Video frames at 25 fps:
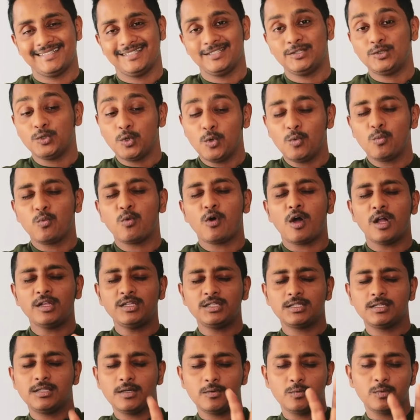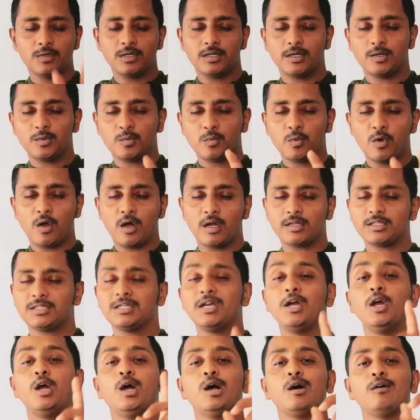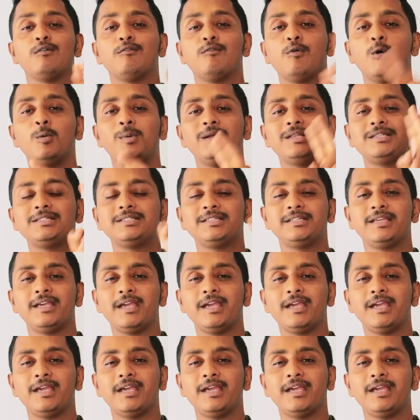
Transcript: So watch the word, watch. Vowels,